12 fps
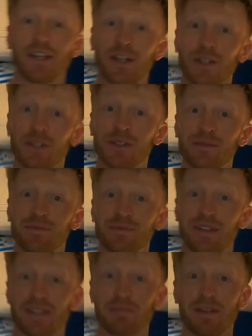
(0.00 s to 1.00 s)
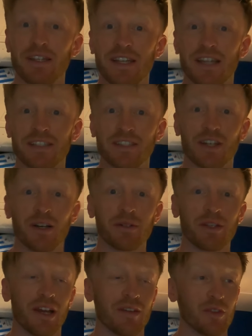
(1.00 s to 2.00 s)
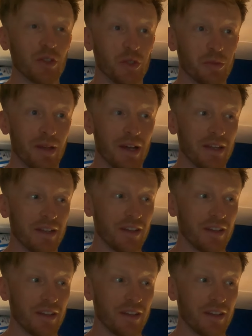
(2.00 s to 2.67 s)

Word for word: know. As many days start, we don't have a huge plan.